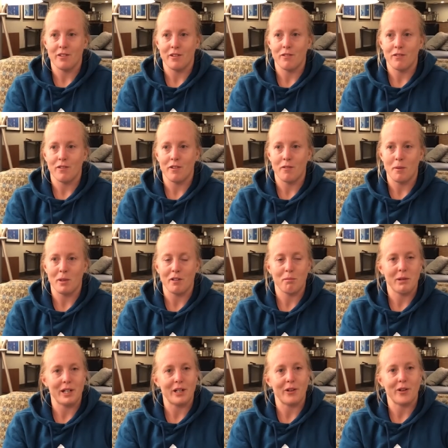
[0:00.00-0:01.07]
Of, of, I mean, I've
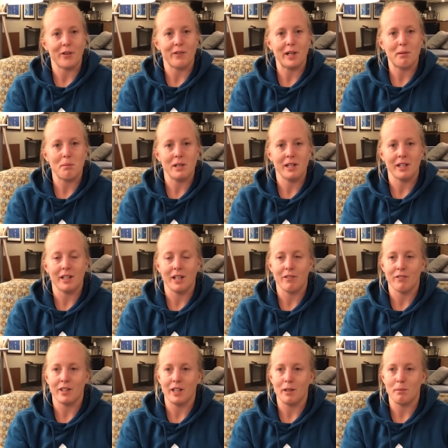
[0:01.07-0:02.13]
played a lot of rugby and
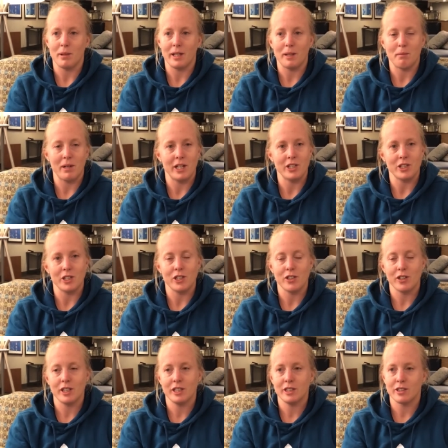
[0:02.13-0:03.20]
haven't had many major
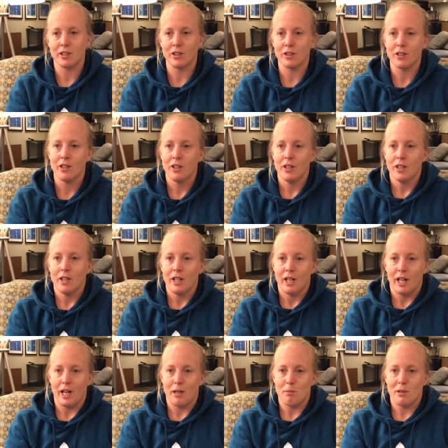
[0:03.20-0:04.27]
injuries. So,
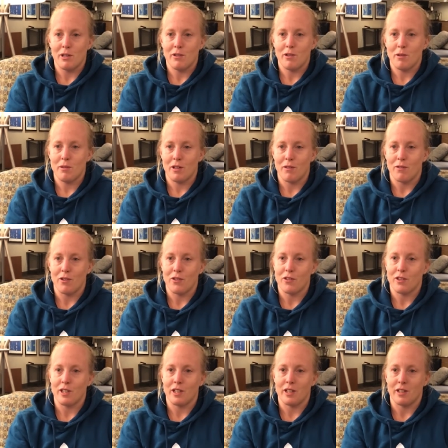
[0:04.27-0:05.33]
um, but in terms of
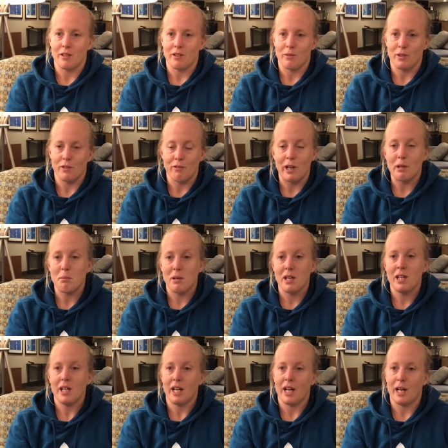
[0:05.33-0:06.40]
adversity with
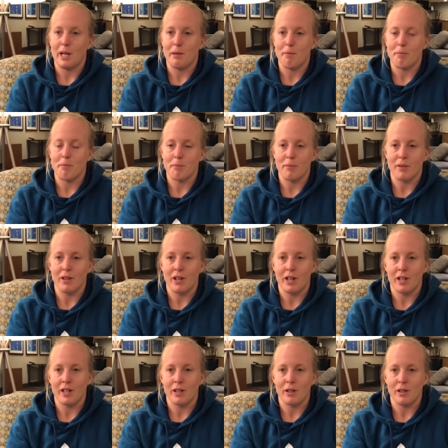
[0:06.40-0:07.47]
rugby, um,
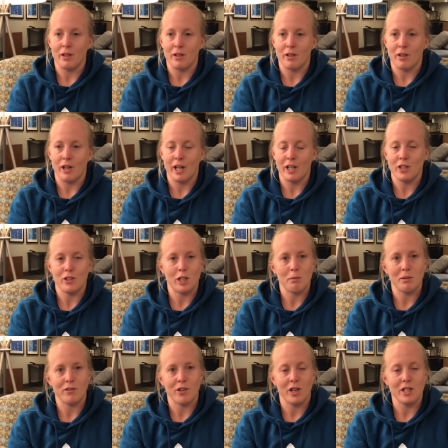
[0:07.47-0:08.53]
I, I had a dream
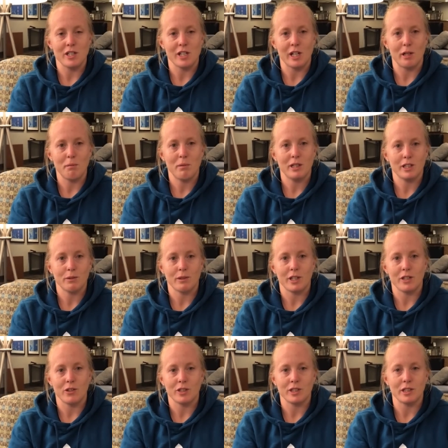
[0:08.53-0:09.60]
of going to the Olympics when I
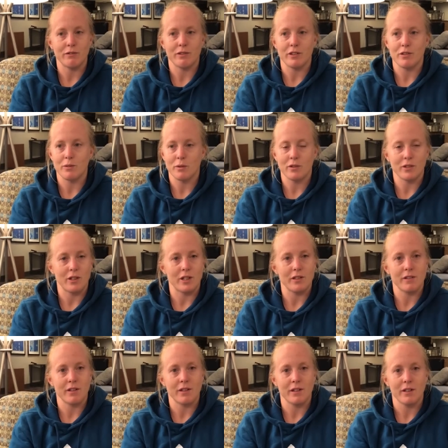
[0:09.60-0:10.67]
knew Sevens was going
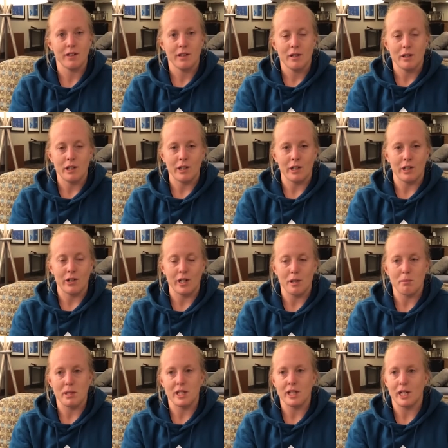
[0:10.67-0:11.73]
to going to
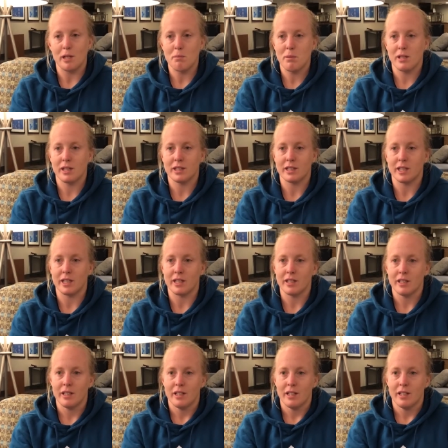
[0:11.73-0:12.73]
be in the Olympics, and